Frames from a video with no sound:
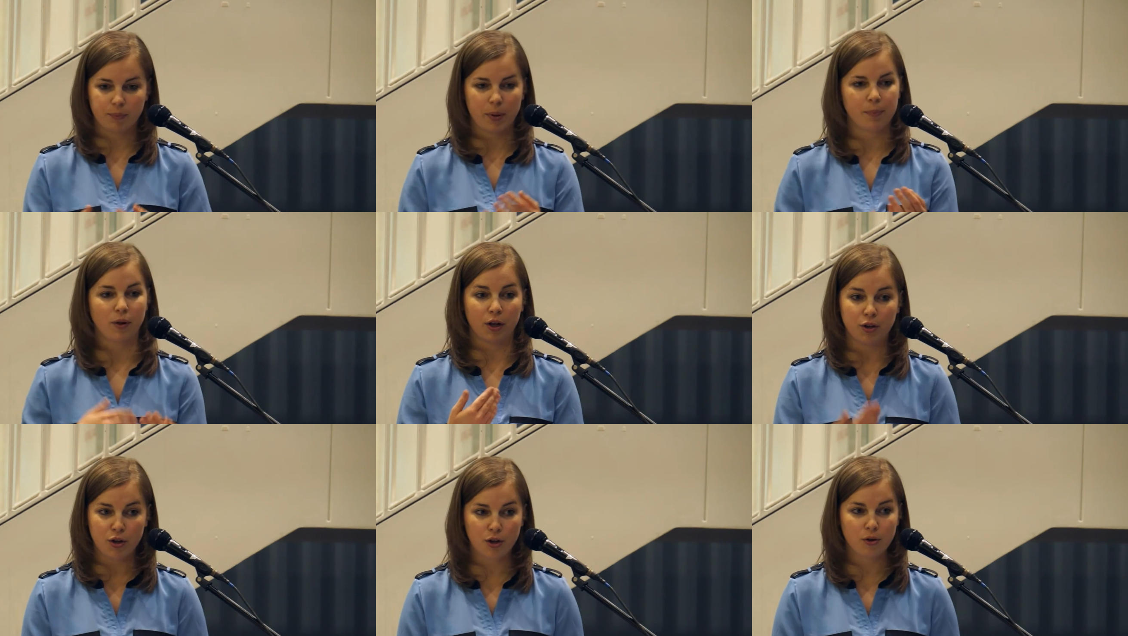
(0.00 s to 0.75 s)
people
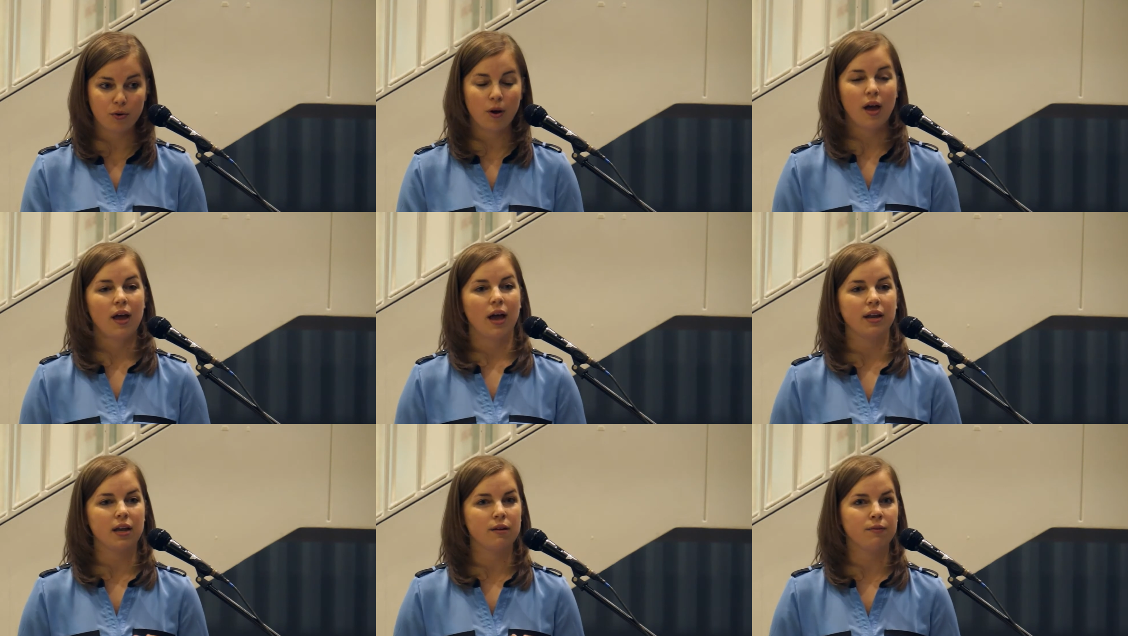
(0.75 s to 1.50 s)
I knew.
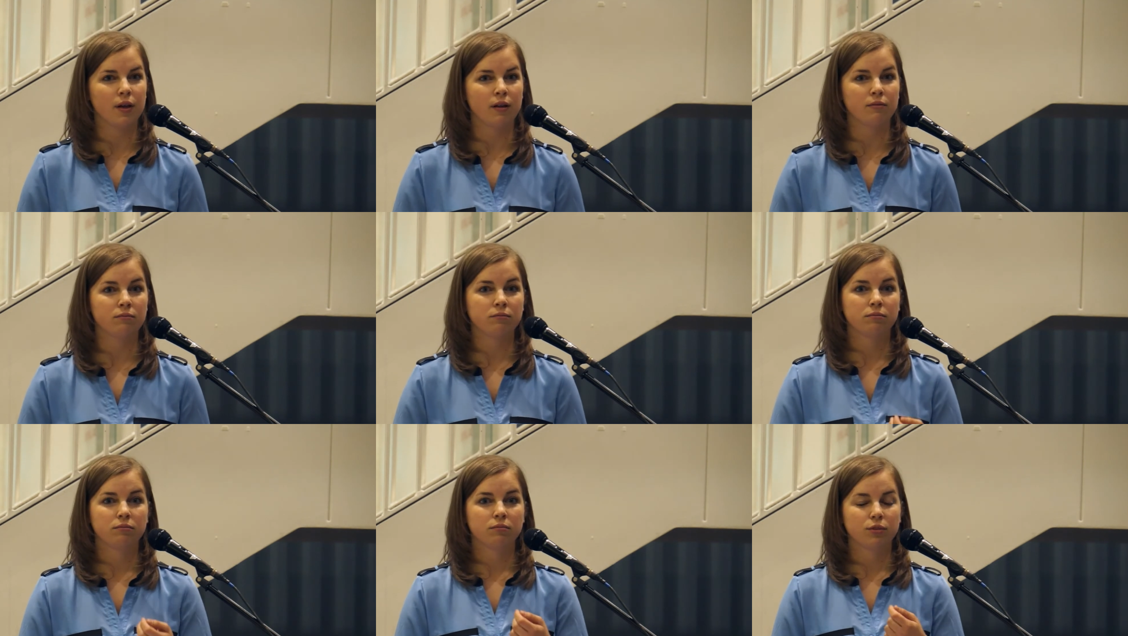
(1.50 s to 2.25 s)
And
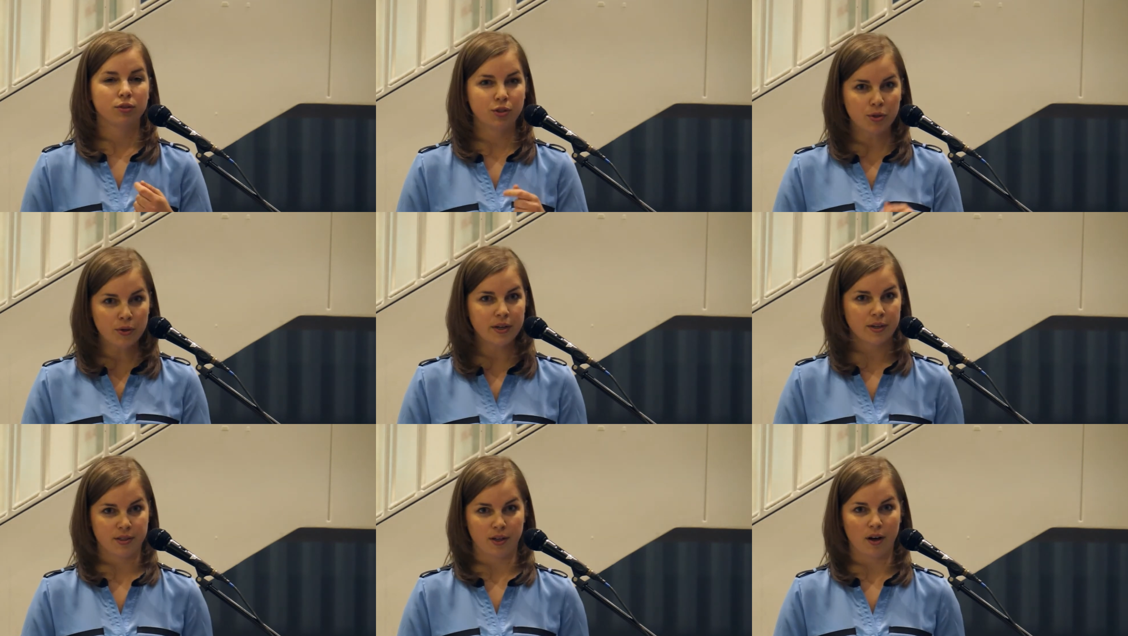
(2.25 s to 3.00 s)
even 2
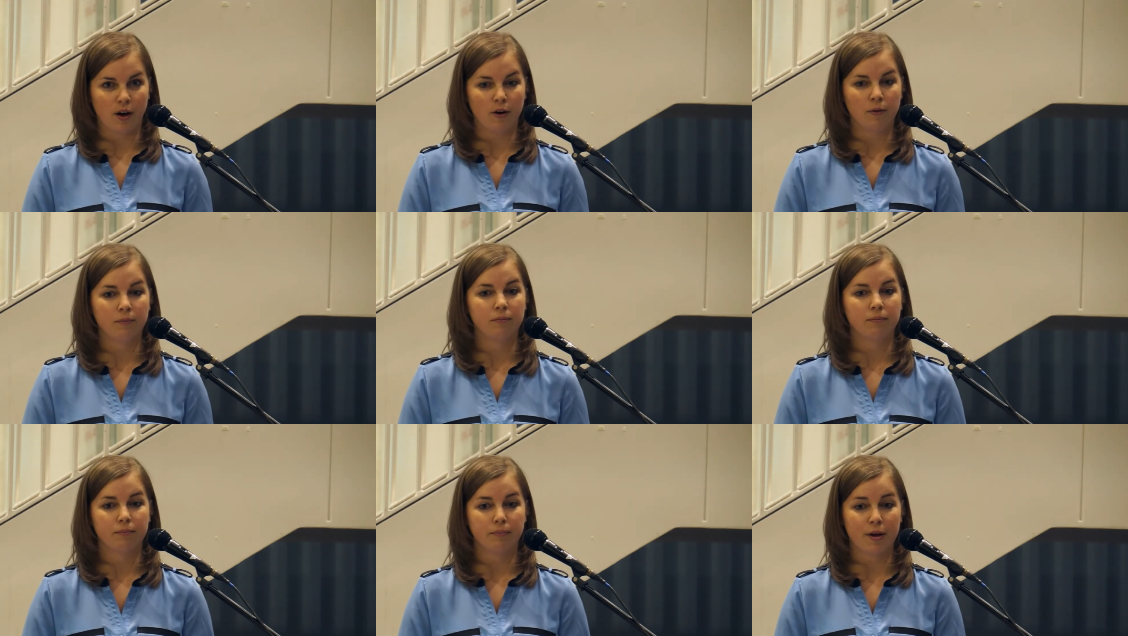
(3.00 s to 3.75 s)
years ago,
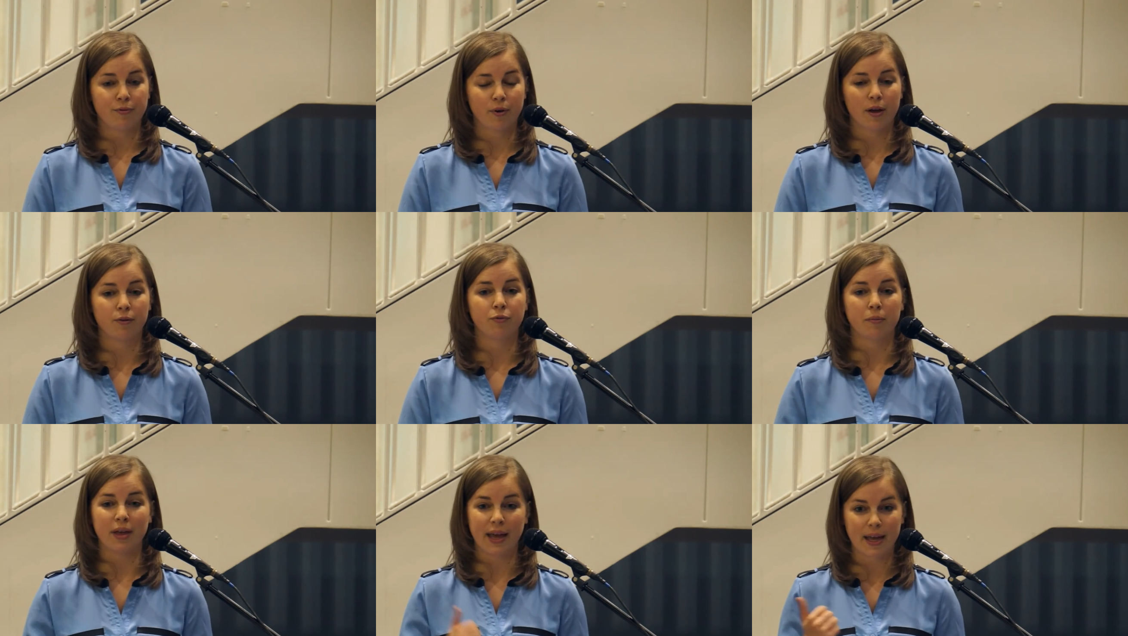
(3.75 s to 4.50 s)
my friend
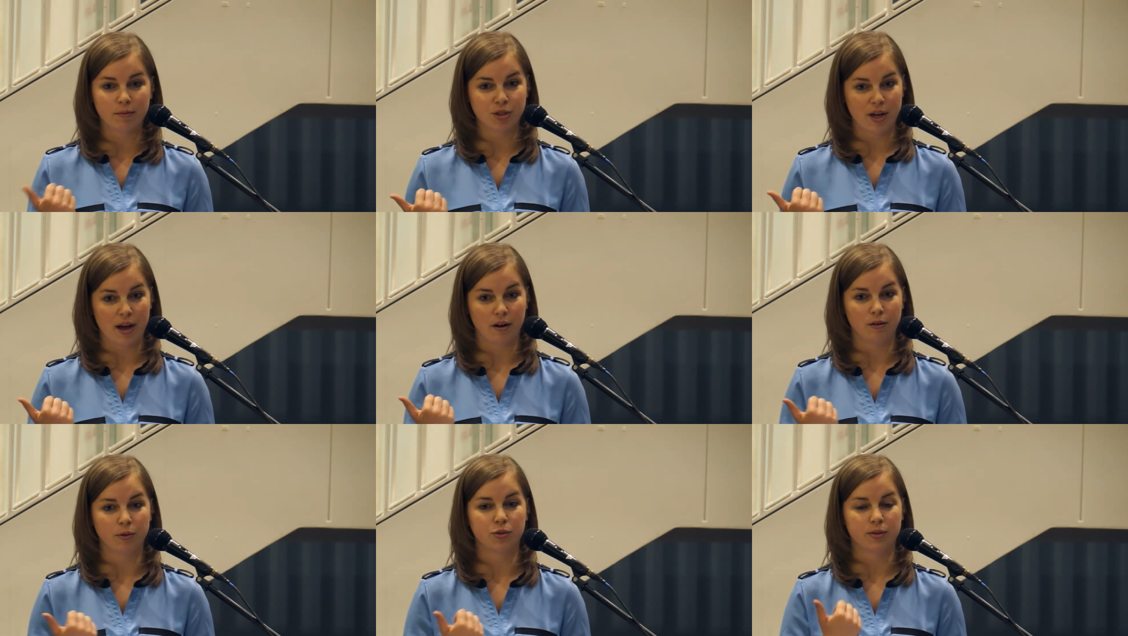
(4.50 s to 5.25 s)
from the Ham
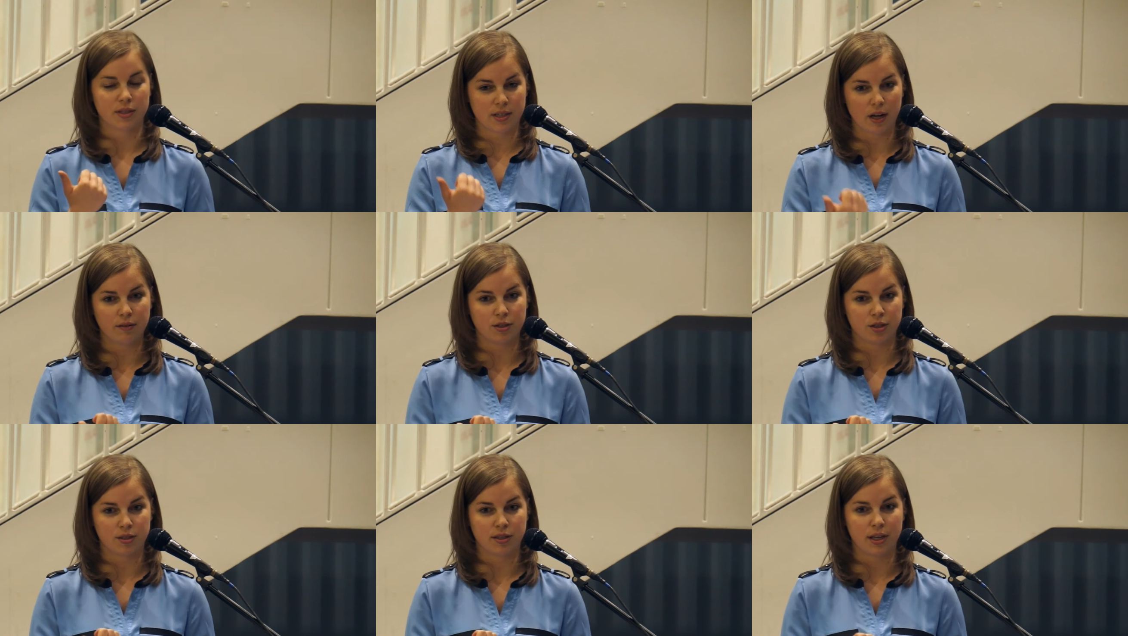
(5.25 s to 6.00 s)
Channel, which was the
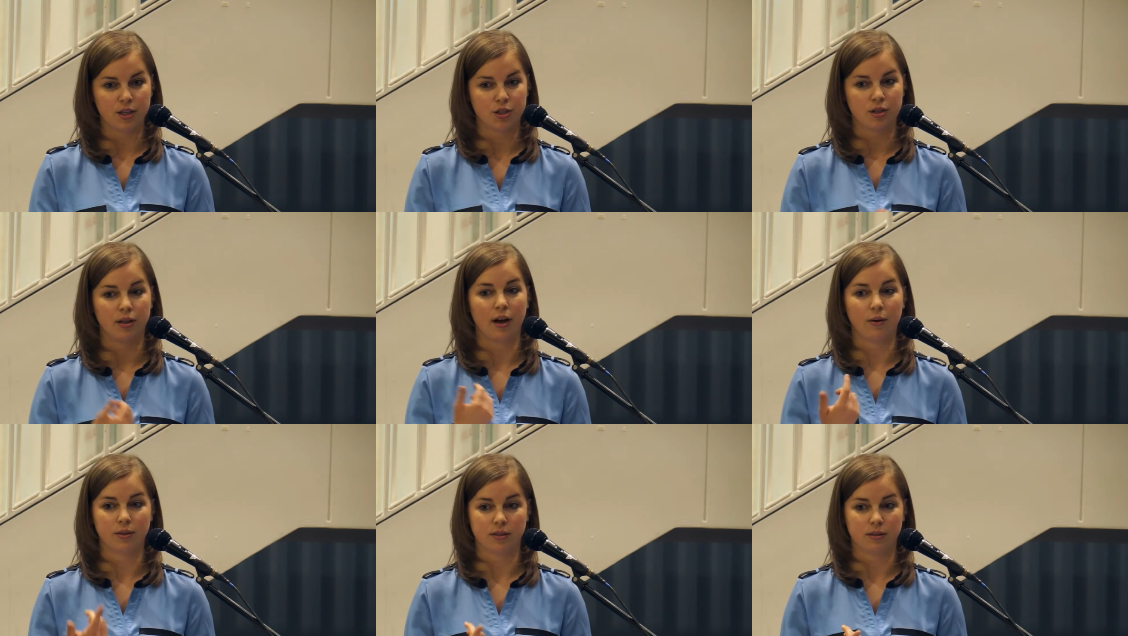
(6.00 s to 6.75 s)
television station that
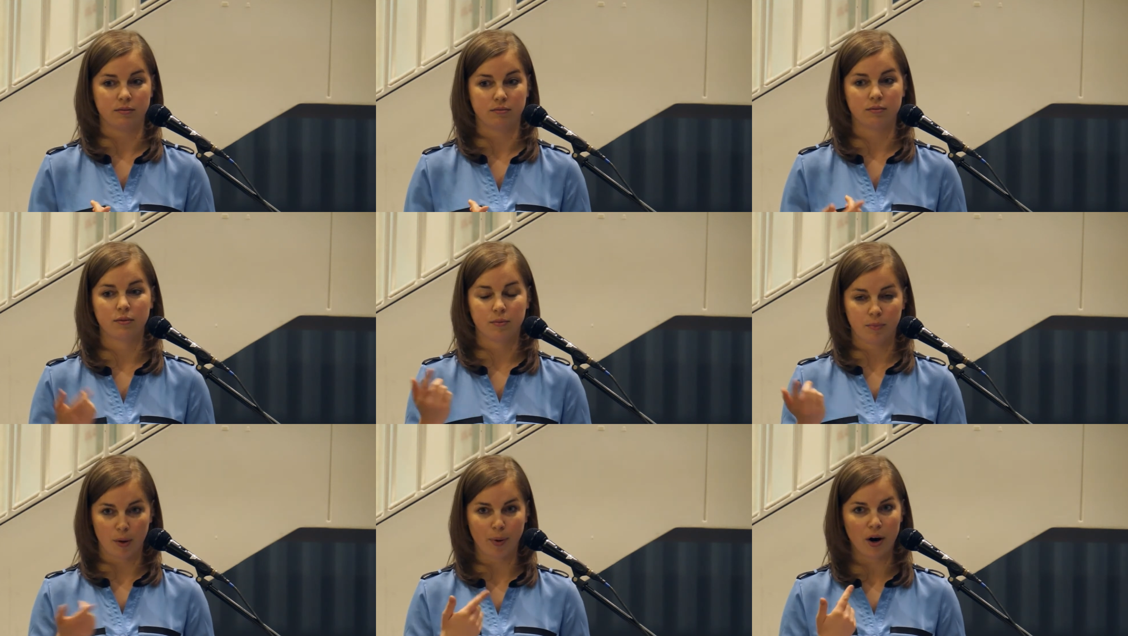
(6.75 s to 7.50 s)
I was
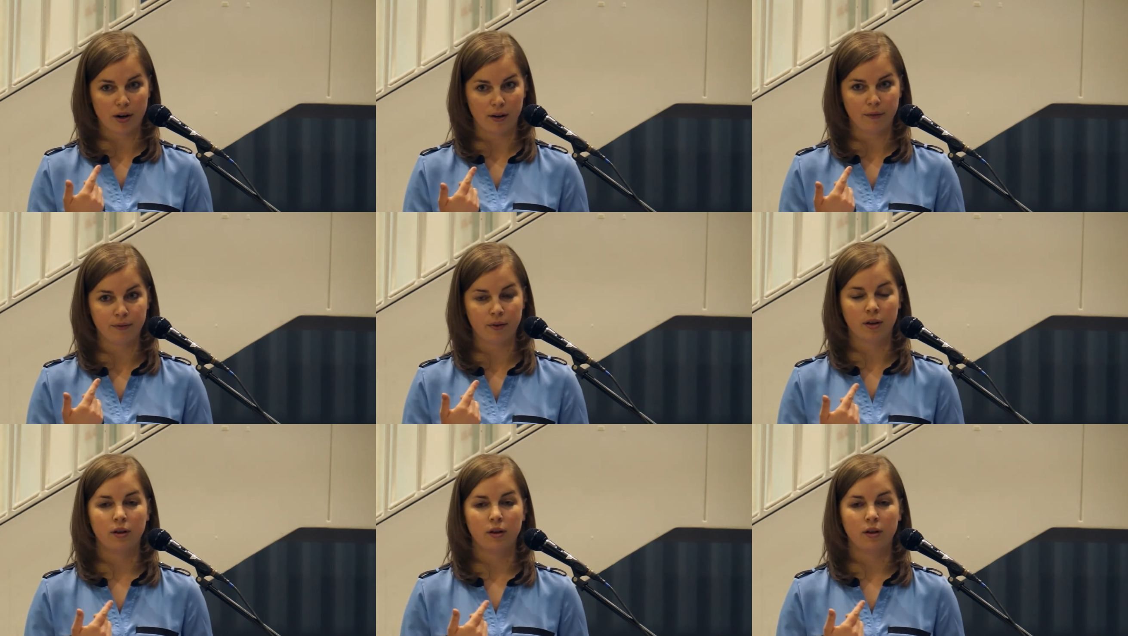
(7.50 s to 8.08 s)
a part of,